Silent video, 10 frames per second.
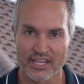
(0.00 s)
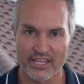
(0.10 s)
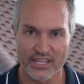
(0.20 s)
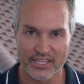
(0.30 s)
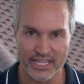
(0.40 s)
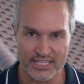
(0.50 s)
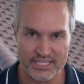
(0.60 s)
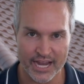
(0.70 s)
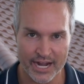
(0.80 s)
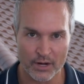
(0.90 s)
the
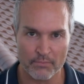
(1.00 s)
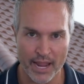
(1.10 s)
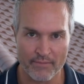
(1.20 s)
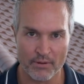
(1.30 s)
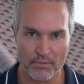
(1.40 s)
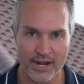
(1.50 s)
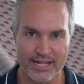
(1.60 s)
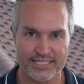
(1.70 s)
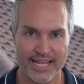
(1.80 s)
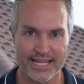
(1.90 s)
entire payment
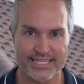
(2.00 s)
process